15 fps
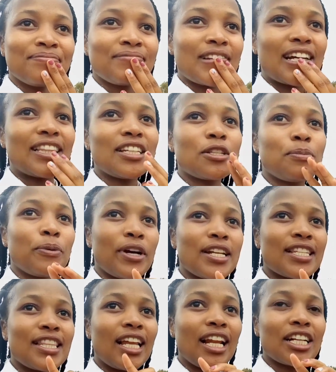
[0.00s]
At this point,
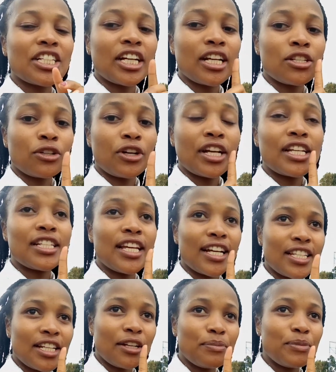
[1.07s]
the lecturer has already
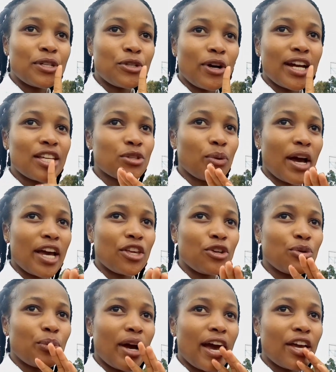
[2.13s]
texted me twice, where are
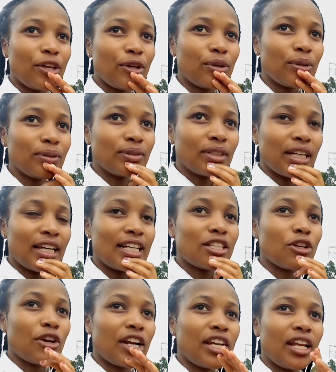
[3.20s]
you, where are you? It's
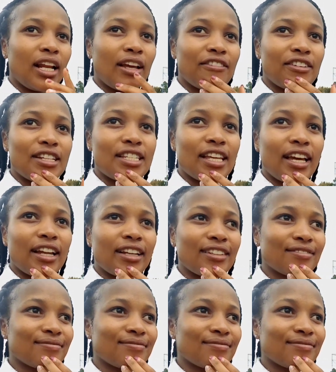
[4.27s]
already 11.10.